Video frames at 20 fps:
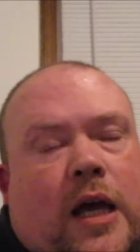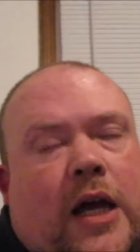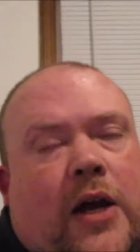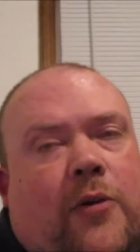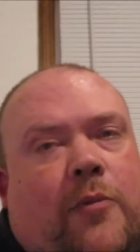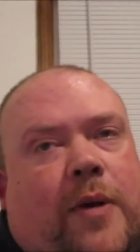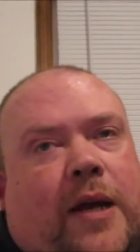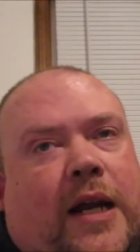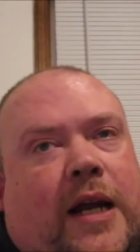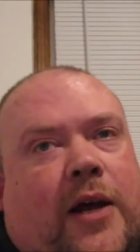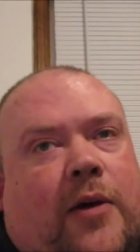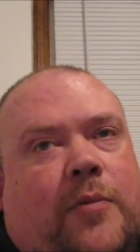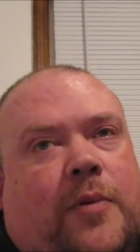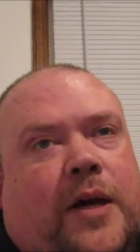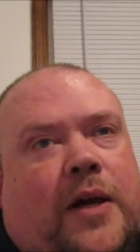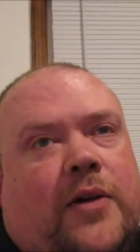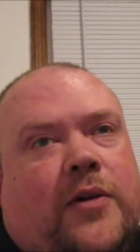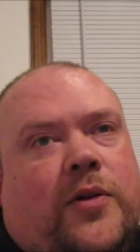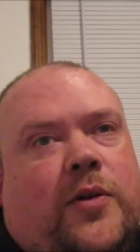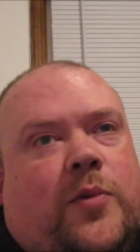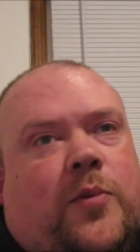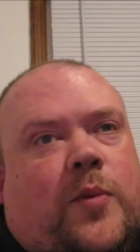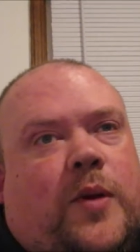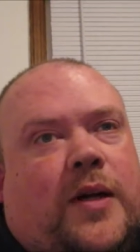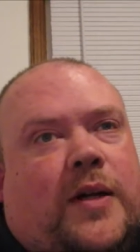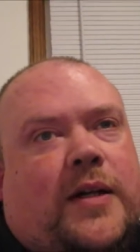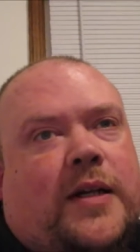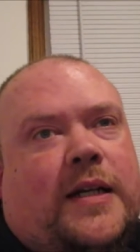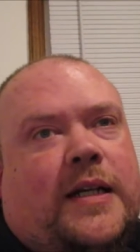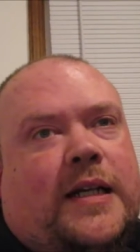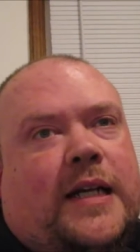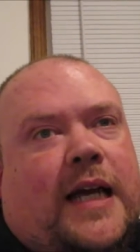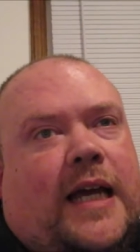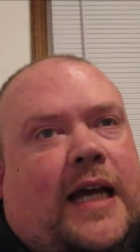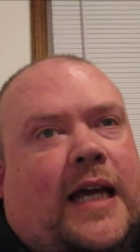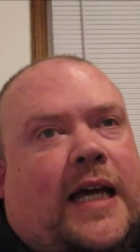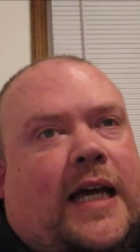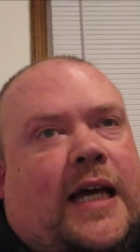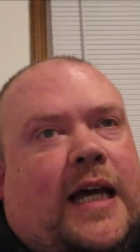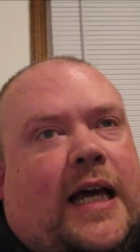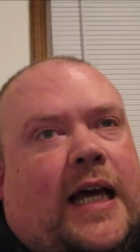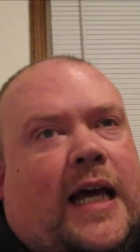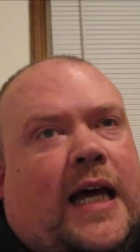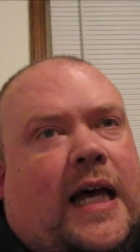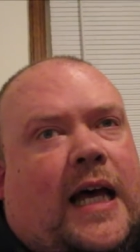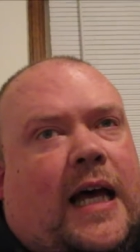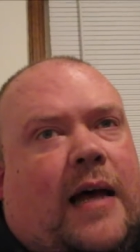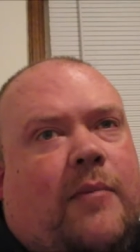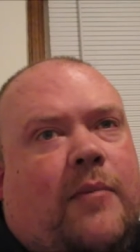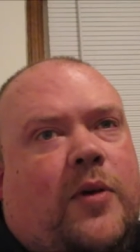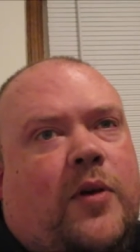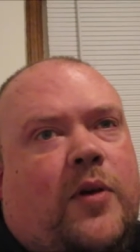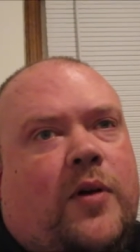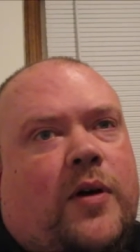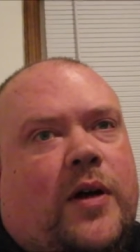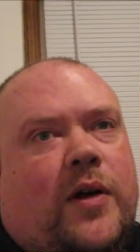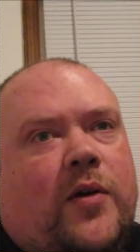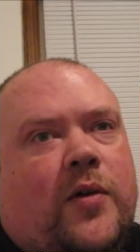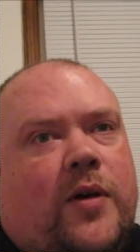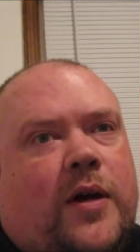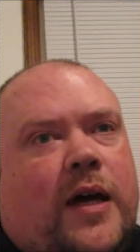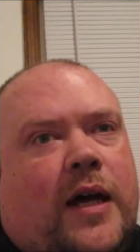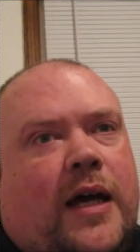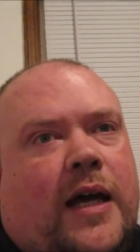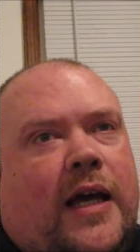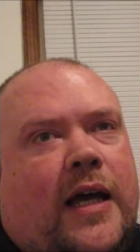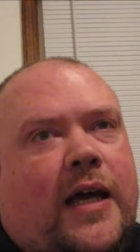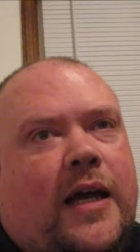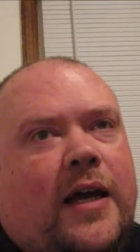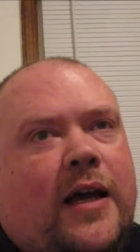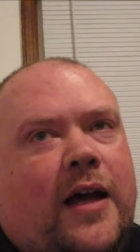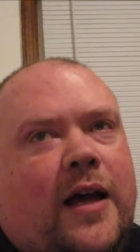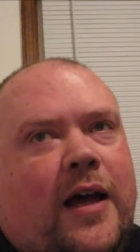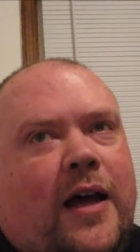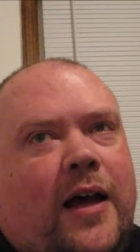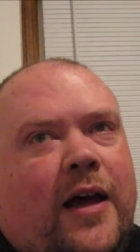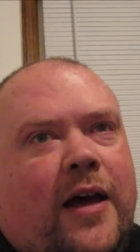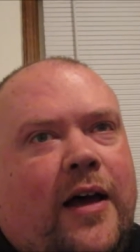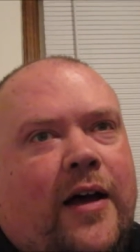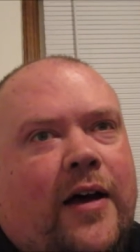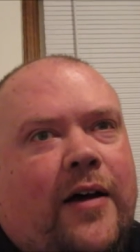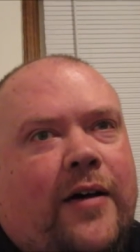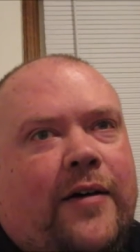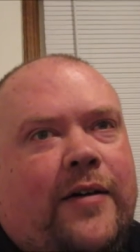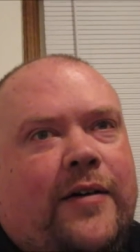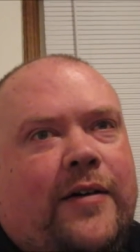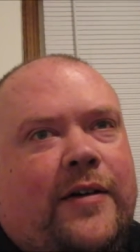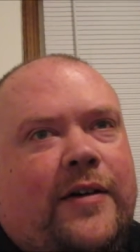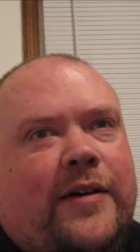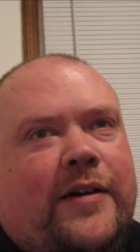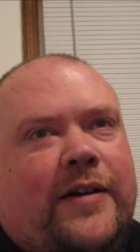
Hey everybody, hope y'all doing well today. I'm doing okay. Uh,